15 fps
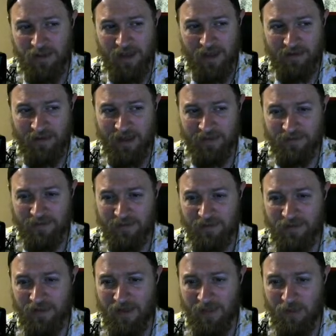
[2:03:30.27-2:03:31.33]
and test it,
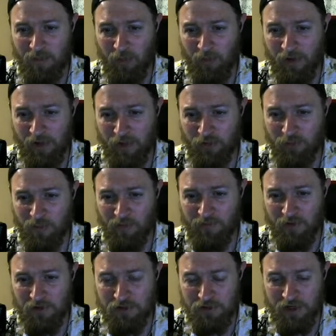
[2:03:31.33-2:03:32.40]
and then build another small
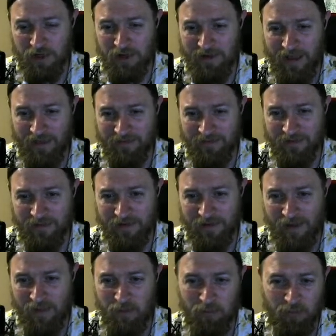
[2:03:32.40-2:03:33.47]
function and test it,
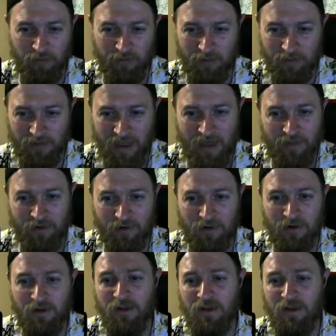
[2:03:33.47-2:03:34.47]
and then put them together,